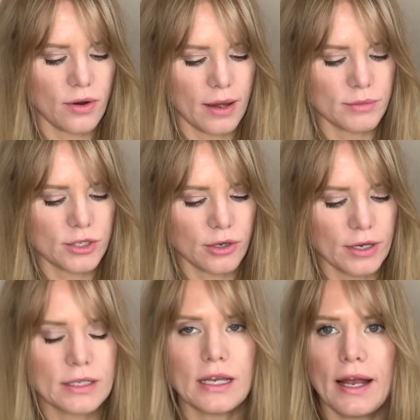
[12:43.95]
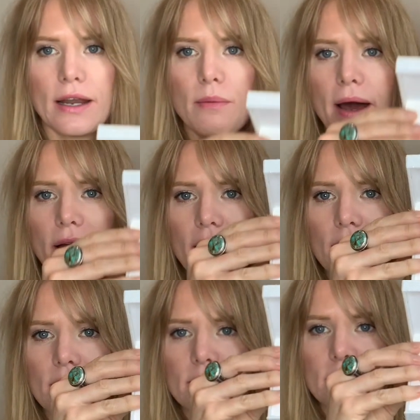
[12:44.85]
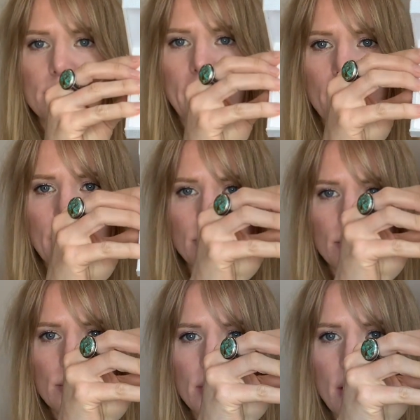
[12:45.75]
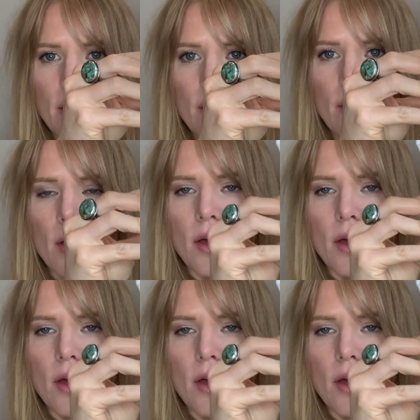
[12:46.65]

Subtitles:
I'm so excited about it. This is by Rachel Zoe.